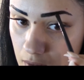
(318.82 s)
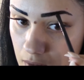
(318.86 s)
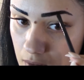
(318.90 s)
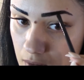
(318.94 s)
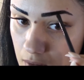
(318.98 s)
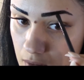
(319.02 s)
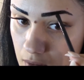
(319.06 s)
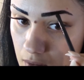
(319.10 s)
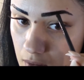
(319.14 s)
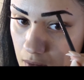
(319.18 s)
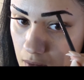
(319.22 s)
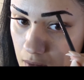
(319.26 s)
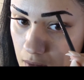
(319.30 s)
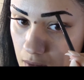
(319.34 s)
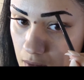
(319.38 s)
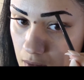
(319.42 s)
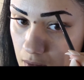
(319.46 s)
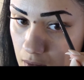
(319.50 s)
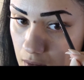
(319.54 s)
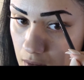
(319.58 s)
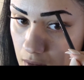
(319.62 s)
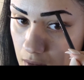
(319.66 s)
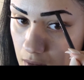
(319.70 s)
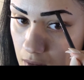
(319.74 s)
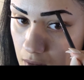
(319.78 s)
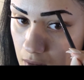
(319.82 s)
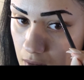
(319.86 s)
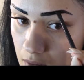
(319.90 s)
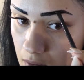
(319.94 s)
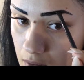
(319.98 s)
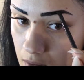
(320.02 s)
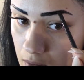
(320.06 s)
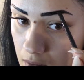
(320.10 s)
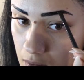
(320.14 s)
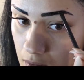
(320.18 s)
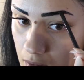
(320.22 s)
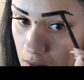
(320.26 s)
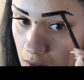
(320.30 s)
The longer you let it
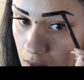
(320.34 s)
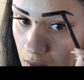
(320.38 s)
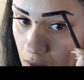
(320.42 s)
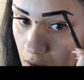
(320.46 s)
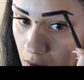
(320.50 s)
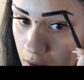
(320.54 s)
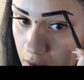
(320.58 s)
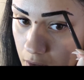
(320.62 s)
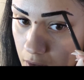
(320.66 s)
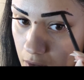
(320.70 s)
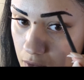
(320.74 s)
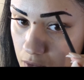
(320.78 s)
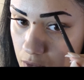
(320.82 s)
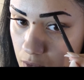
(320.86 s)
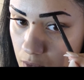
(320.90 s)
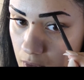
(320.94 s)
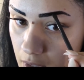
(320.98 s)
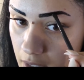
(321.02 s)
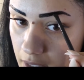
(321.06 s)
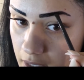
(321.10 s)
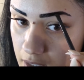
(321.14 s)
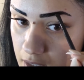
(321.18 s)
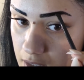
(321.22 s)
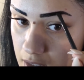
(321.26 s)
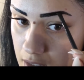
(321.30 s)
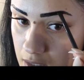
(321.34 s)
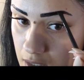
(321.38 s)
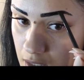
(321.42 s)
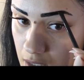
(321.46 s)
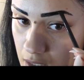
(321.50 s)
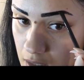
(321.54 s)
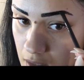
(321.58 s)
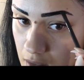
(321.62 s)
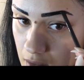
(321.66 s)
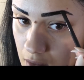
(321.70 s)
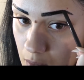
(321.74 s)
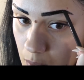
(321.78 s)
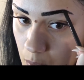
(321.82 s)
sit, the more
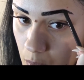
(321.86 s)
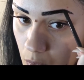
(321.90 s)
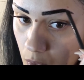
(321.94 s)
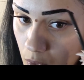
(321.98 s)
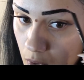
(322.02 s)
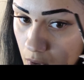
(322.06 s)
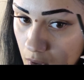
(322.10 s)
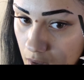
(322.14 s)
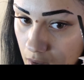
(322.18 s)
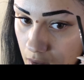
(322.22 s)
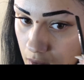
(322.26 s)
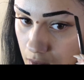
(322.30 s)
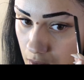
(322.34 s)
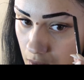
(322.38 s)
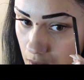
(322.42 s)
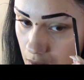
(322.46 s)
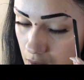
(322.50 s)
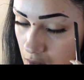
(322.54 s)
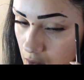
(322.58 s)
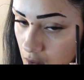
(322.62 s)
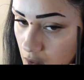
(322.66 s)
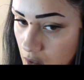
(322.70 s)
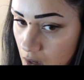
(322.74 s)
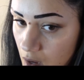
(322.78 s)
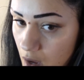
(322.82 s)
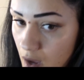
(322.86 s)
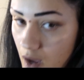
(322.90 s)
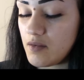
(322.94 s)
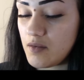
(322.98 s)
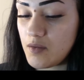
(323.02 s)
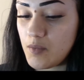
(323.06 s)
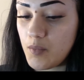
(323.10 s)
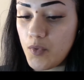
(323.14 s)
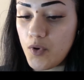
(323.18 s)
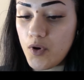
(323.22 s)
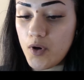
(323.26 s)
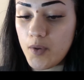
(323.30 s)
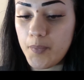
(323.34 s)
pigmented your
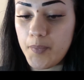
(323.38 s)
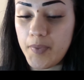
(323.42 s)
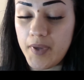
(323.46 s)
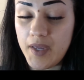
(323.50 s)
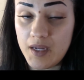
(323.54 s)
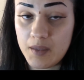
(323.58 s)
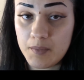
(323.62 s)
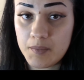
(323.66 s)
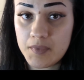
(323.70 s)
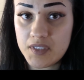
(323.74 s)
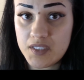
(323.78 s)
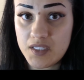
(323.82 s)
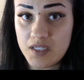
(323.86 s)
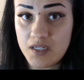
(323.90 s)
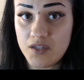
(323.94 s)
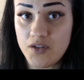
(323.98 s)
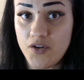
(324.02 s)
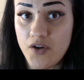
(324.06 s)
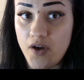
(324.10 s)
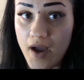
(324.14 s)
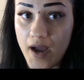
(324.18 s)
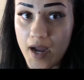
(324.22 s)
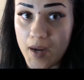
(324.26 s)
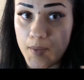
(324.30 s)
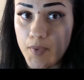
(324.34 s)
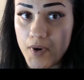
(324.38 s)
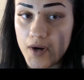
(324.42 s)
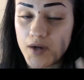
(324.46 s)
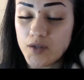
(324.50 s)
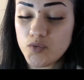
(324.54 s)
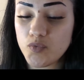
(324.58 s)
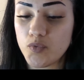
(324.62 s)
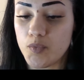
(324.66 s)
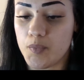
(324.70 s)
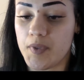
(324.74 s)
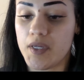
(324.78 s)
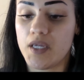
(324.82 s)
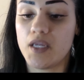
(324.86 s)
eyebrows will be, and the longer it
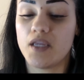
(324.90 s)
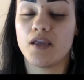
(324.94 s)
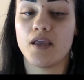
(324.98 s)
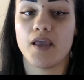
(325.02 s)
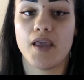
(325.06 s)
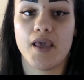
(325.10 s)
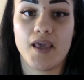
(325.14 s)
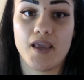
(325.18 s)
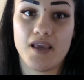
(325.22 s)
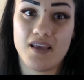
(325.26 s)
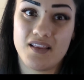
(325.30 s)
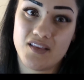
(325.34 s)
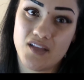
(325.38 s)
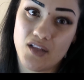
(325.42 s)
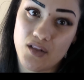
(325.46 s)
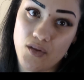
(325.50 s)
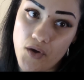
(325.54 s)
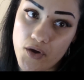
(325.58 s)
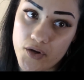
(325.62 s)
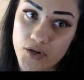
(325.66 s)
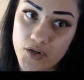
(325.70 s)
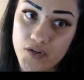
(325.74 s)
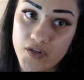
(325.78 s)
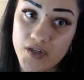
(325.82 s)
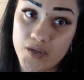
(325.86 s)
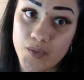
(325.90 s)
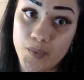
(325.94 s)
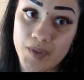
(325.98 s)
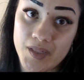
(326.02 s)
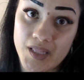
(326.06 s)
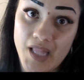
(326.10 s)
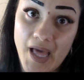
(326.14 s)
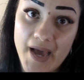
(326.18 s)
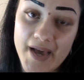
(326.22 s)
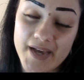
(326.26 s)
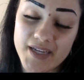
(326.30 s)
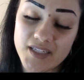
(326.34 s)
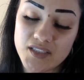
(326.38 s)
will last. This right
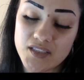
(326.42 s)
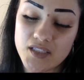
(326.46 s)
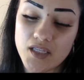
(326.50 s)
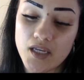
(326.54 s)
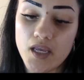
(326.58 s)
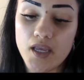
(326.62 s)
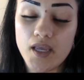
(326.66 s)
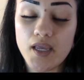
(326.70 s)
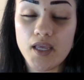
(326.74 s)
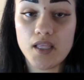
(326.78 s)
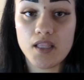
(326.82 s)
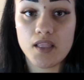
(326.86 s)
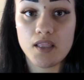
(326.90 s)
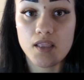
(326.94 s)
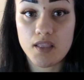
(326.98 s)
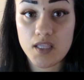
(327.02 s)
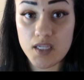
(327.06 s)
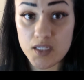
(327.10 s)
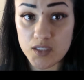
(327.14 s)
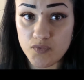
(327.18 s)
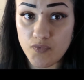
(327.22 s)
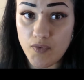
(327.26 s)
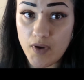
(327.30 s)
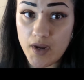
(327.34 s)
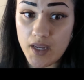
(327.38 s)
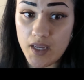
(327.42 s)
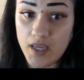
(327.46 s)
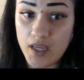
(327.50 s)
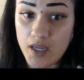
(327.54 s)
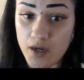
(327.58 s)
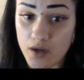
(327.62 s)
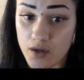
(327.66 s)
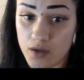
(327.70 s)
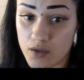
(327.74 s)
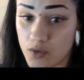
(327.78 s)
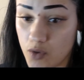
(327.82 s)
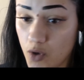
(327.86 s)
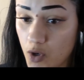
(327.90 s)
here, normally
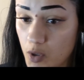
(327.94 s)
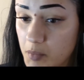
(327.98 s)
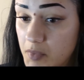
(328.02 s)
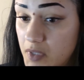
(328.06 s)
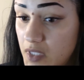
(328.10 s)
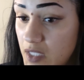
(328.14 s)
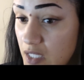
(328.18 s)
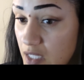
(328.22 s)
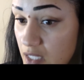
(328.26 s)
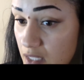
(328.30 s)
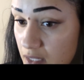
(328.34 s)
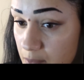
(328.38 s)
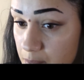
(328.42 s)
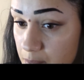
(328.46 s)
2 to 3 weeks,